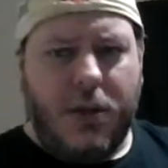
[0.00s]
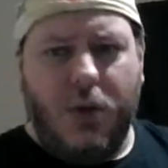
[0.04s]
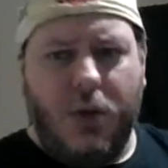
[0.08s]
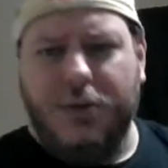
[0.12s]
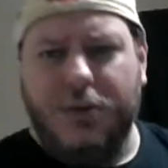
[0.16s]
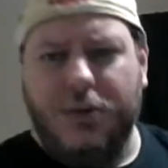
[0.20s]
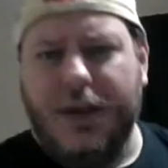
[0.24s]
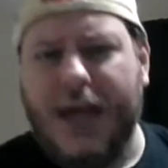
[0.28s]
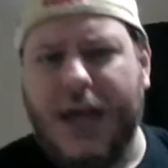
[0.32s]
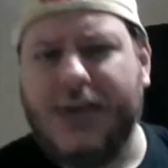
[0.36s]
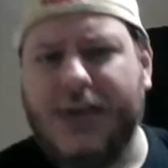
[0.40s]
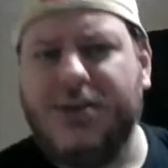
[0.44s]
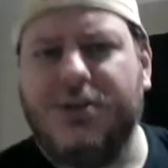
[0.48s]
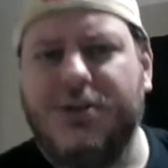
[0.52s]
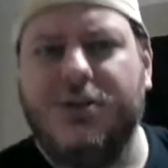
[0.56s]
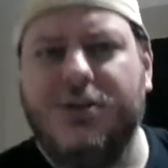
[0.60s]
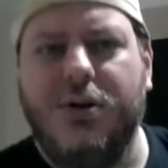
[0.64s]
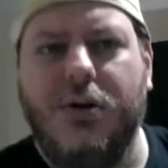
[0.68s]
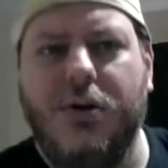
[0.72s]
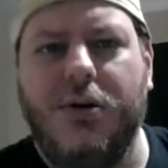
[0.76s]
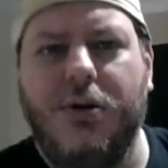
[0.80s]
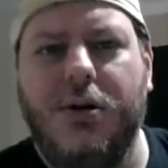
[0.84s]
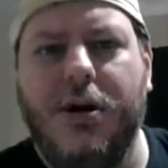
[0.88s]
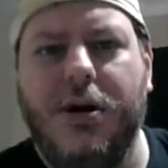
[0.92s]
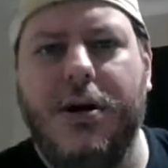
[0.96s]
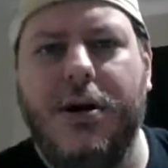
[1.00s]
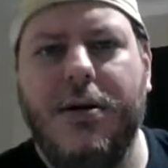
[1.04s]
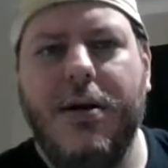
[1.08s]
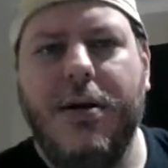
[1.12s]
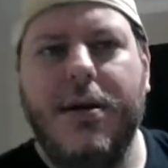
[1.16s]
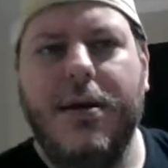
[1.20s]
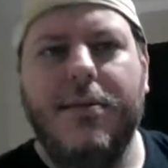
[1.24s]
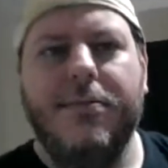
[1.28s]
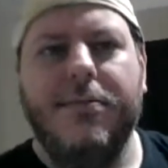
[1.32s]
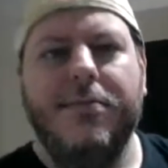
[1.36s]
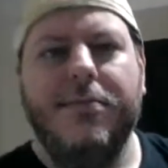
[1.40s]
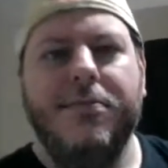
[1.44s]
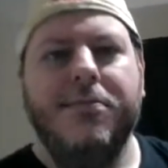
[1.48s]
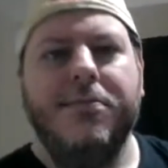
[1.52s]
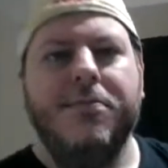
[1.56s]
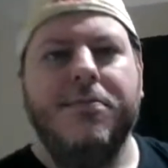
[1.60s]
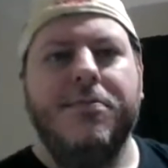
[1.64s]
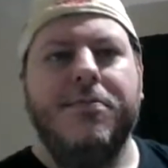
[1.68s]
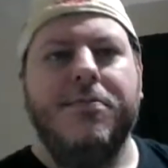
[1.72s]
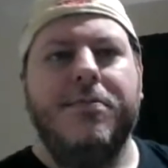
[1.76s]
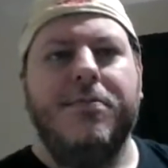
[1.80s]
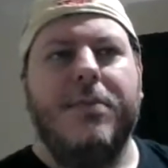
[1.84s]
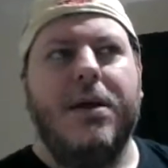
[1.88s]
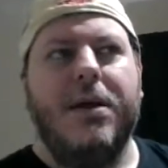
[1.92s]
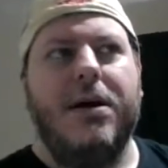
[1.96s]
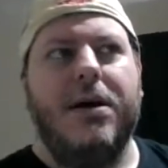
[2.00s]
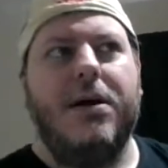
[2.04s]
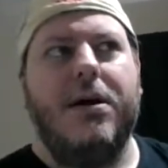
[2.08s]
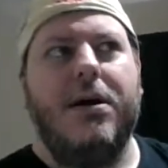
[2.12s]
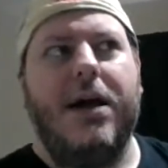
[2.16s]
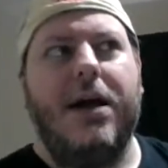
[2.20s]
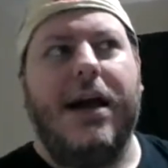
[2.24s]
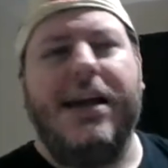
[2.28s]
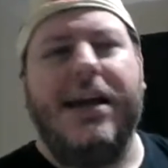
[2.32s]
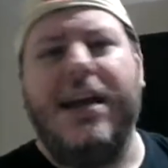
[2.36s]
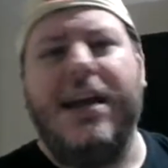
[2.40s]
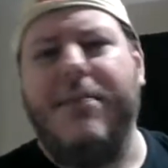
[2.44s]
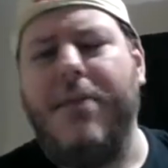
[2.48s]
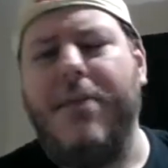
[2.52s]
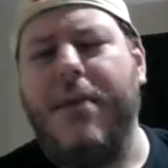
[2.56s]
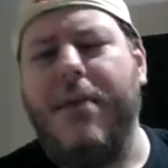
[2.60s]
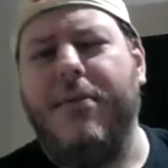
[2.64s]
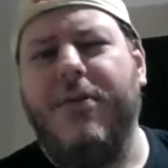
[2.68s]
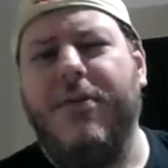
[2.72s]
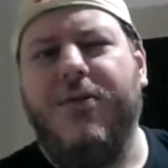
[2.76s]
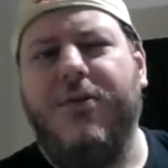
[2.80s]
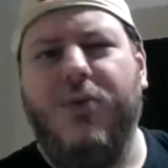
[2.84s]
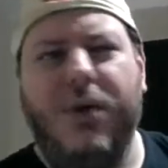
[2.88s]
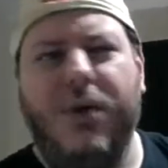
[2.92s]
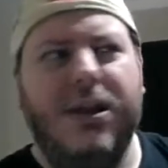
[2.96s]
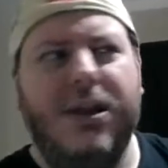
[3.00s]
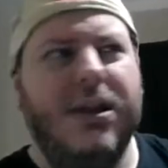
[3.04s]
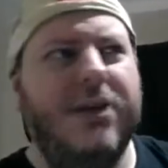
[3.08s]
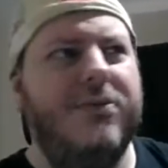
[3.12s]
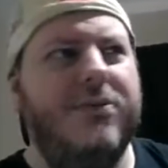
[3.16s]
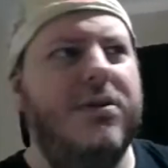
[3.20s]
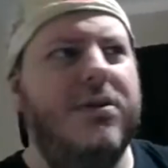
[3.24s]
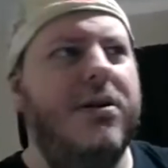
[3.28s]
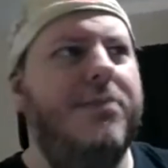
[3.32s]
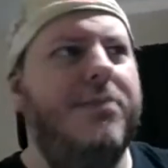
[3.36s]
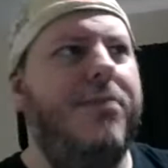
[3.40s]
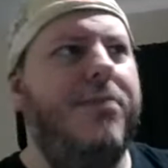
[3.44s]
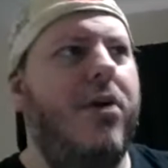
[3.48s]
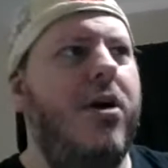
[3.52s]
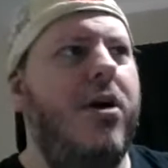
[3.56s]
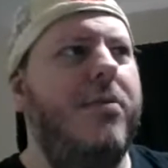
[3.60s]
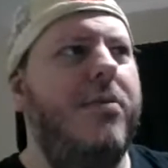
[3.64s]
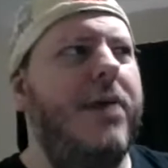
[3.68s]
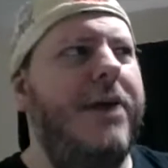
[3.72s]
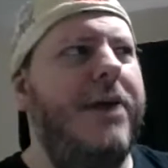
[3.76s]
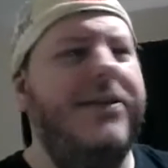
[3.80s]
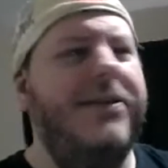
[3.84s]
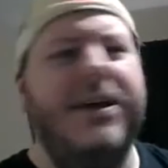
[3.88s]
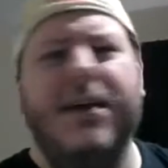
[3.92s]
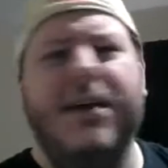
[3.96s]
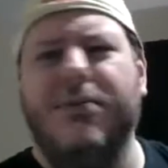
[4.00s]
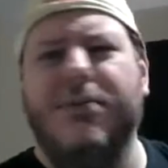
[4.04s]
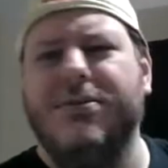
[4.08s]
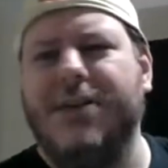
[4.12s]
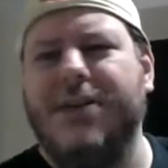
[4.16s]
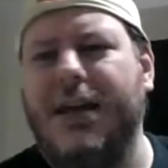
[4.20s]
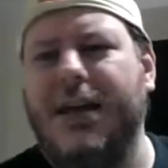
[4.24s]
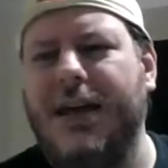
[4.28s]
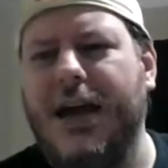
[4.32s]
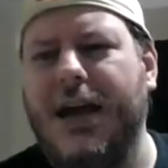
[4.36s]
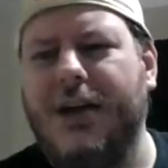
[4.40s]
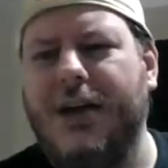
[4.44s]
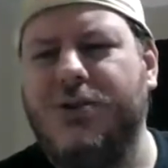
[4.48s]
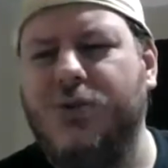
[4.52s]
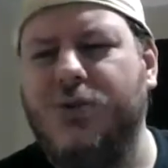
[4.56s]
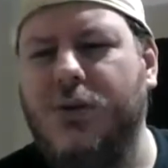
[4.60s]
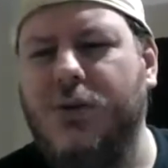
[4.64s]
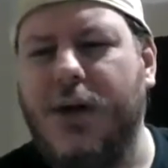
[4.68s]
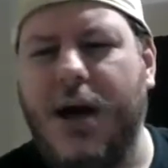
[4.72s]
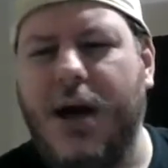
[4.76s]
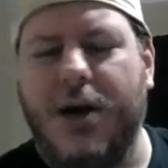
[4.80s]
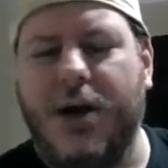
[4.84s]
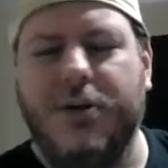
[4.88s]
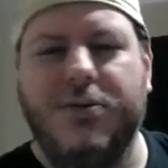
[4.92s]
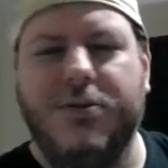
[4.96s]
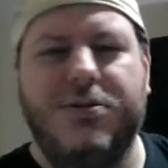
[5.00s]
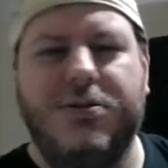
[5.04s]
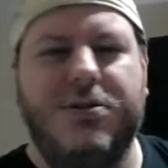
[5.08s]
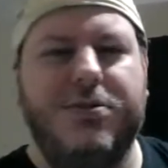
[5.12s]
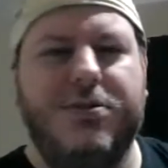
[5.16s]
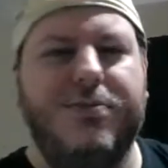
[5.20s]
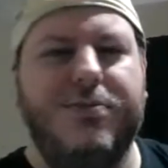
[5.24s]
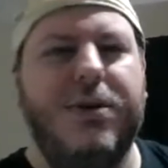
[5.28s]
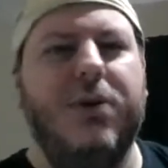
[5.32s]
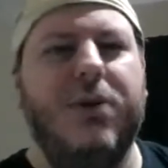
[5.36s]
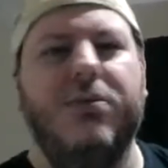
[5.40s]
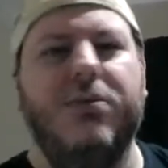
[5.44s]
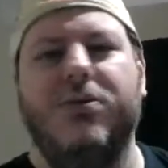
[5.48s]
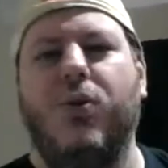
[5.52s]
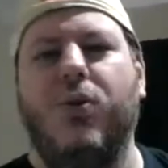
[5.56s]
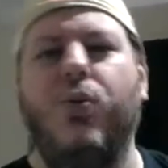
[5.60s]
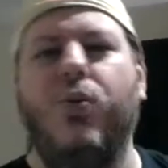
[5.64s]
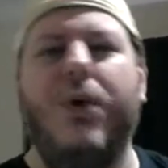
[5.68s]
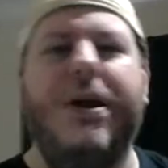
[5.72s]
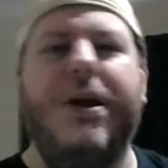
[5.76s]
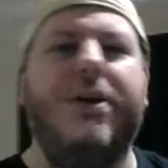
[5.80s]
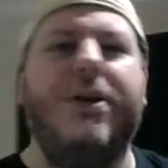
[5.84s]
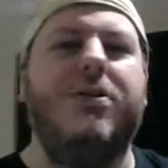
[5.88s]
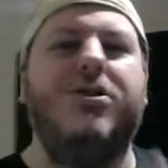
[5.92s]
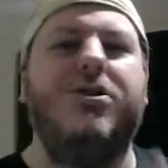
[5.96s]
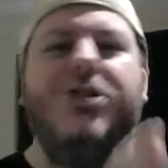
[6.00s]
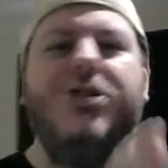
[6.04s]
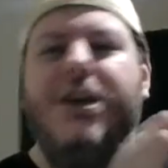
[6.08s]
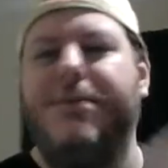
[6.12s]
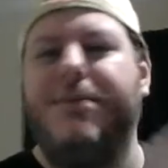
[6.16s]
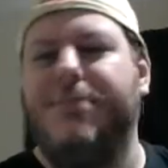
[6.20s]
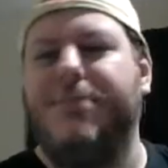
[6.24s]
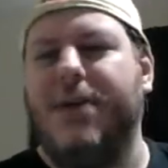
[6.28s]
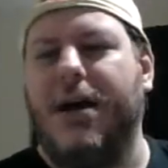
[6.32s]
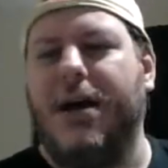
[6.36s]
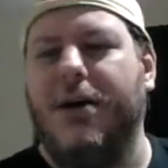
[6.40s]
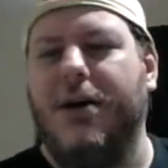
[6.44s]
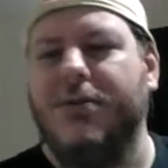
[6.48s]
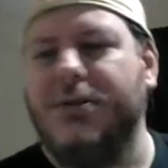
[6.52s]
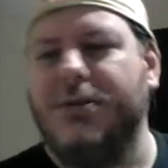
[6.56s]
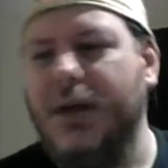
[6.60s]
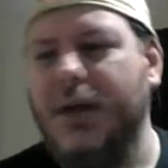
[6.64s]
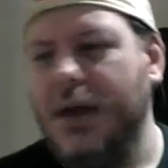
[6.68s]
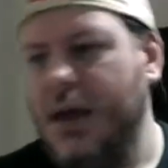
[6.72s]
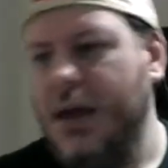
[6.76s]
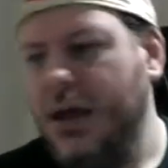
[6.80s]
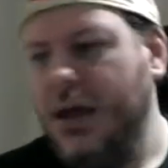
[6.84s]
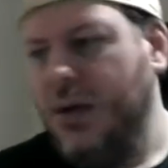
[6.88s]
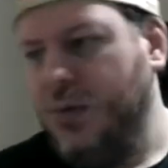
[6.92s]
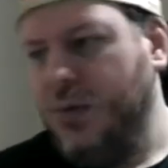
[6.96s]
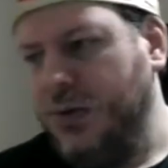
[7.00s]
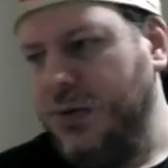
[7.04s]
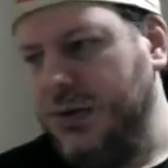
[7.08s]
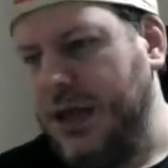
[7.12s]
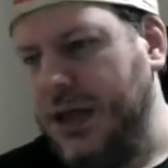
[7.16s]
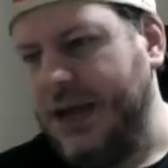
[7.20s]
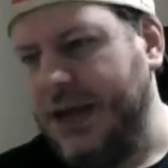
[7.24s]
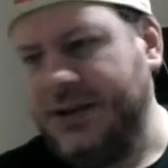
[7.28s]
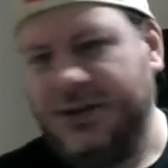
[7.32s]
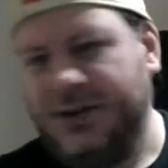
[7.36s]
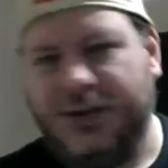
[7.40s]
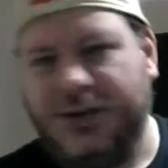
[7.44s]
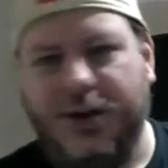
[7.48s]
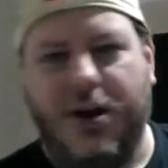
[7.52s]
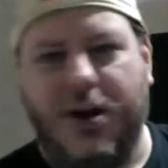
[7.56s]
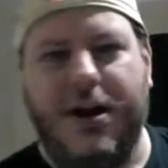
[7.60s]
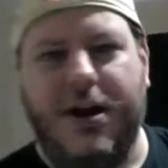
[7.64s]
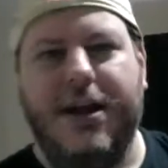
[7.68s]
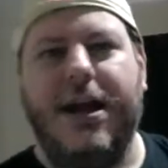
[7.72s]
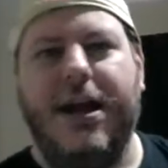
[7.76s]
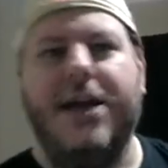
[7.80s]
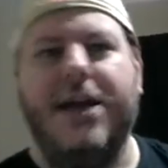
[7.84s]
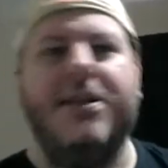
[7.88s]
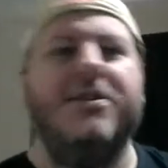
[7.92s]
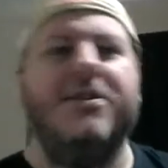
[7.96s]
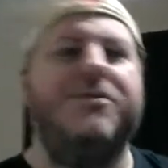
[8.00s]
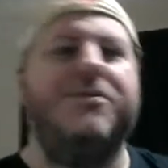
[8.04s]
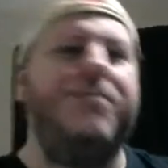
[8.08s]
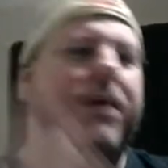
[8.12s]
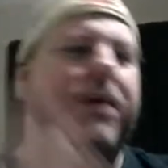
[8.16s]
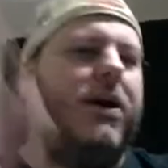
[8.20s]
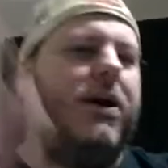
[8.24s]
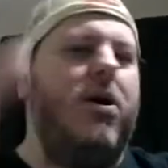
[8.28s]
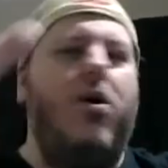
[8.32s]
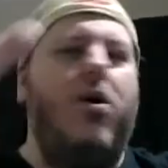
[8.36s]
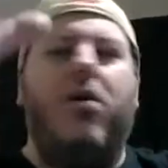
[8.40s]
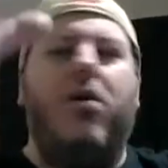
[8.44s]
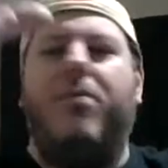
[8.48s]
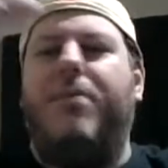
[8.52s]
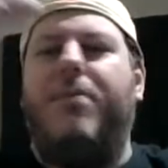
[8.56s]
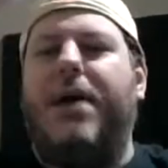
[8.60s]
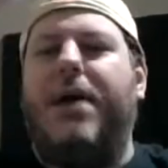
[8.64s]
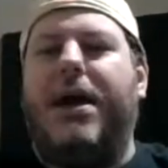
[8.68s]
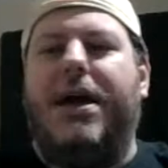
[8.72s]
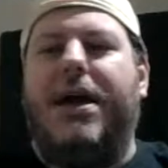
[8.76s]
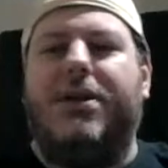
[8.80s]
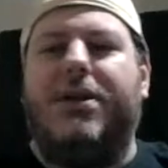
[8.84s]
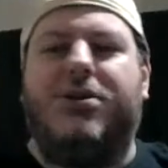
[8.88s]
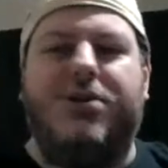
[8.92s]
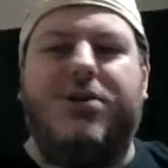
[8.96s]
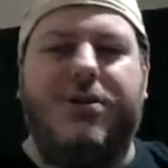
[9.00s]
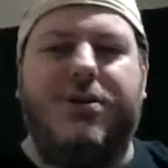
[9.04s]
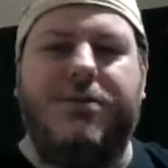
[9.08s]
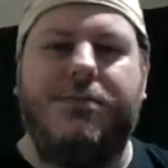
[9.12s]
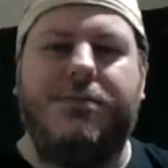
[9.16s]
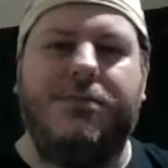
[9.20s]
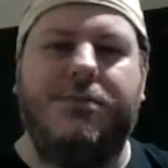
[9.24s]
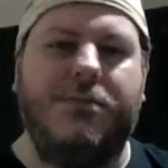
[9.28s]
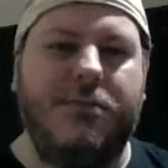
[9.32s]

Well, next door, I can't remember if we lived in an apartment. I think it was an actual house, but it was a weird shaped house. Well, next door, they had this big old mansion.